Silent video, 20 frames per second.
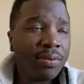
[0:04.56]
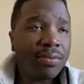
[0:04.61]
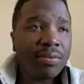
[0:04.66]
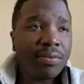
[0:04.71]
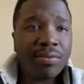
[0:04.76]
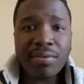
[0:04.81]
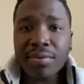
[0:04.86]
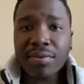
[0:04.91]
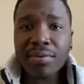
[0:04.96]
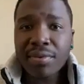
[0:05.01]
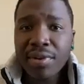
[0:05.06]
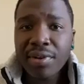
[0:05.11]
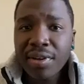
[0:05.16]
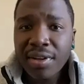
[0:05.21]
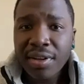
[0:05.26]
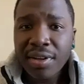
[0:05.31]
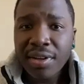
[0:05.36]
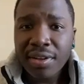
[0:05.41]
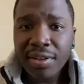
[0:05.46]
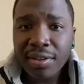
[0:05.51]
looting and
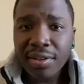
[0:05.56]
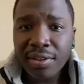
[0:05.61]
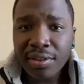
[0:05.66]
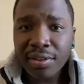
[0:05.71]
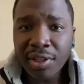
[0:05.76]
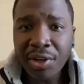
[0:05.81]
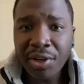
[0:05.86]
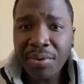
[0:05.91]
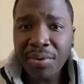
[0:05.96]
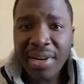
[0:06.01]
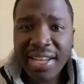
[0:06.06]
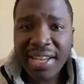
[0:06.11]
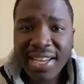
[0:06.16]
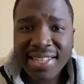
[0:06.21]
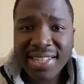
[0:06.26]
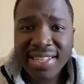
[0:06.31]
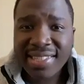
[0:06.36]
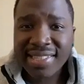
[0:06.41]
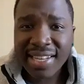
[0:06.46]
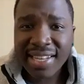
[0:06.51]
stealing, is it more
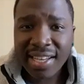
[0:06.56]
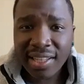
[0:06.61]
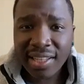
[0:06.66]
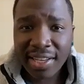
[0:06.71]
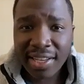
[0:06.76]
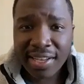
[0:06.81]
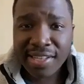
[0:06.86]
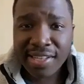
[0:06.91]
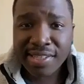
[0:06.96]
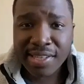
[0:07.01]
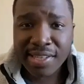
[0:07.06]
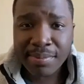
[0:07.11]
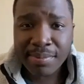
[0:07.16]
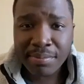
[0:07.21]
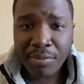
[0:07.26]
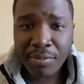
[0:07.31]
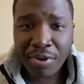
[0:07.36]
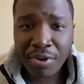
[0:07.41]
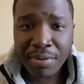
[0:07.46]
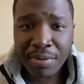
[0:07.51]
important than someone's
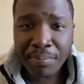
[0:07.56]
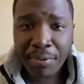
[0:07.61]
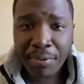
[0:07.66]
life?